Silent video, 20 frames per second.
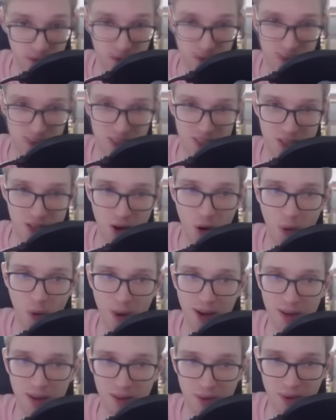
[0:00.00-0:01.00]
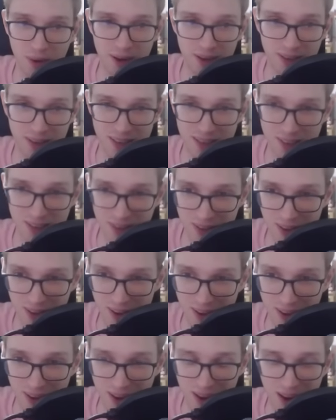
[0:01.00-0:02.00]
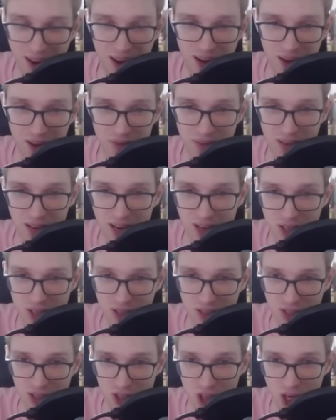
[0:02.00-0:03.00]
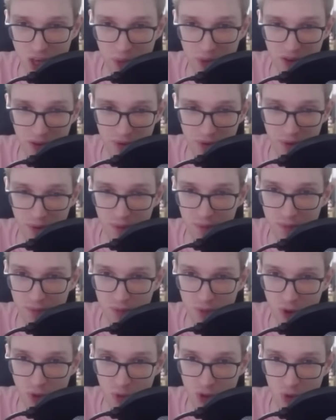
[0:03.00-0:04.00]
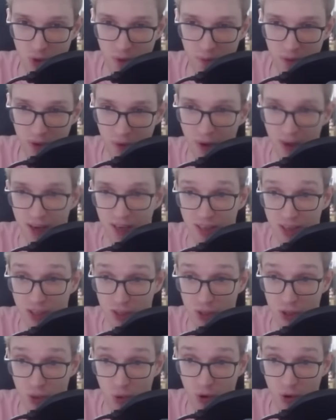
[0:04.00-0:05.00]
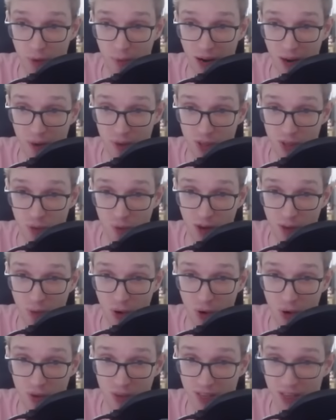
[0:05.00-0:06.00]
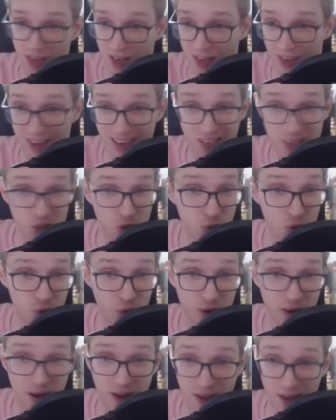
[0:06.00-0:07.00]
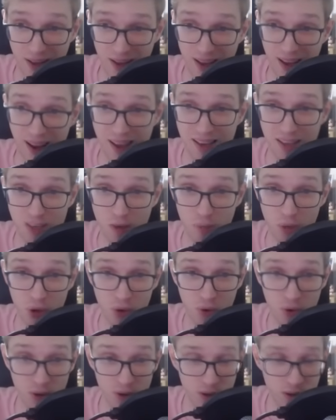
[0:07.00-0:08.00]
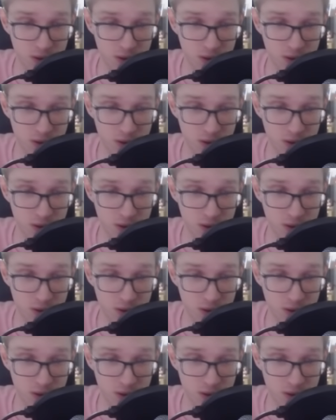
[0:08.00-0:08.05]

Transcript: There's no way to threaten this enough to actually stop it from sweeping right here. The Stored Power sweep goes in. And guess who is immune